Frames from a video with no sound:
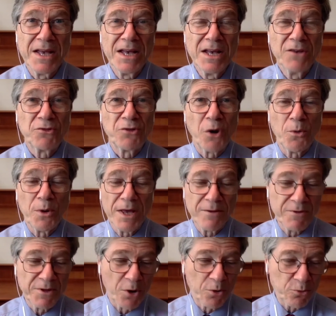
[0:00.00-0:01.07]
So
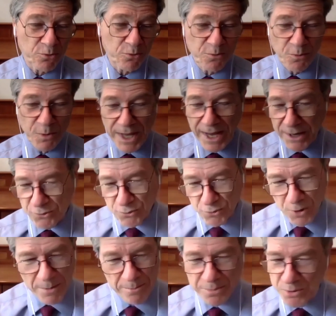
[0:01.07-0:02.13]
even though we had
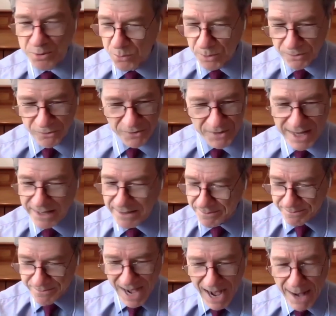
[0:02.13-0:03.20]
Trump, who was the
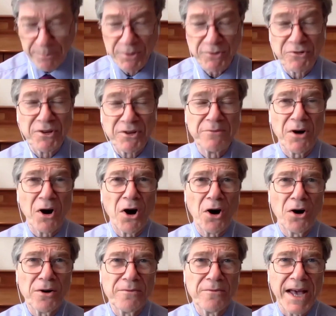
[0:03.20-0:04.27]
opposite of
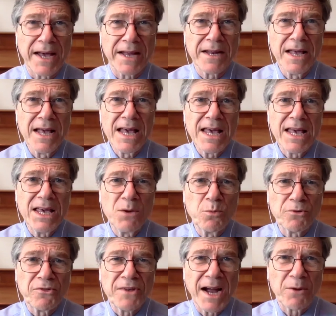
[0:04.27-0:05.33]
all of that, he
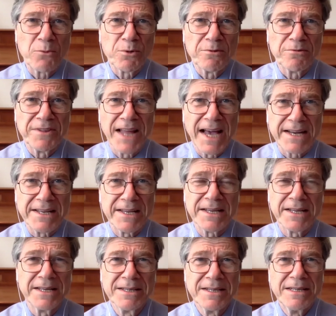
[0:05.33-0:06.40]
was not
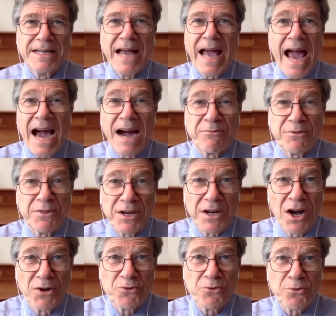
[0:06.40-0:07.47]
reflecting half the
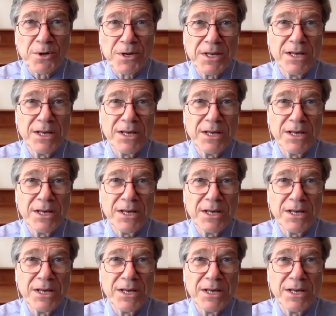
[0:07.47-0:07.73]
country.